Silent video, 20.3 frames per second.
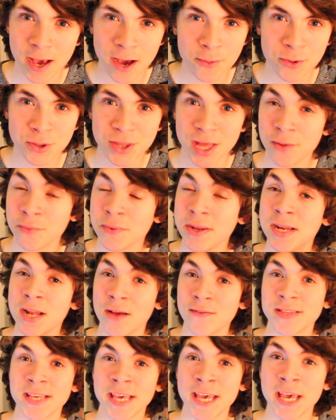I would genuinely
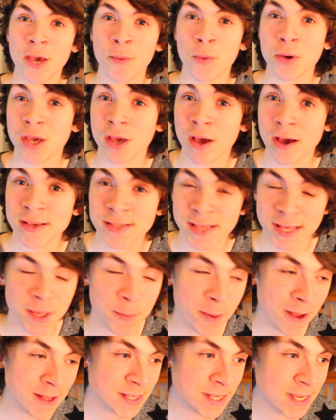love to hear what you guys
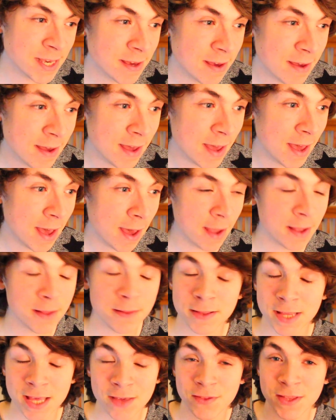think about it
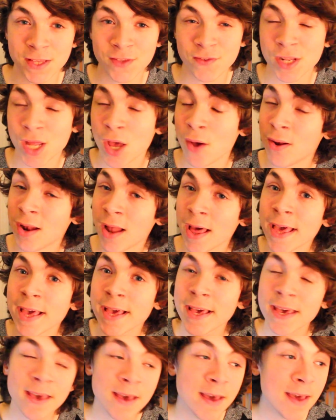and give this video a
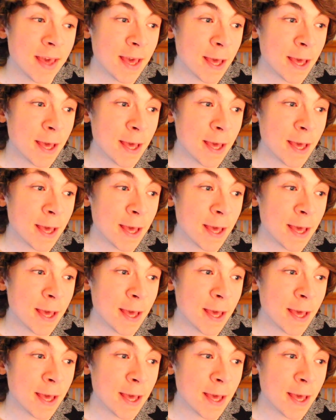like.